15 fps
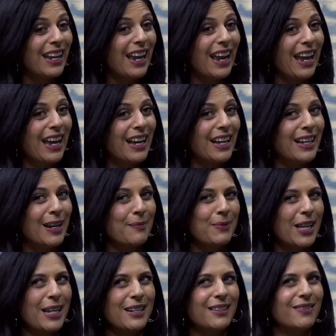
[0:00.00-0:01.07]
And I'm
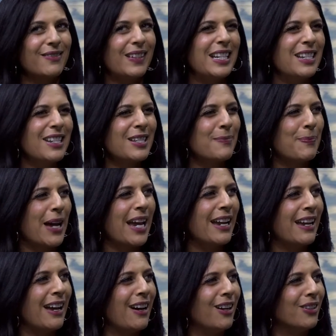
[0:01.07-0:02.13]
like, why don't you just buy a
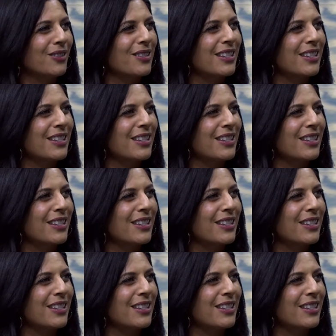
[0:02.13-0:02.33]
house?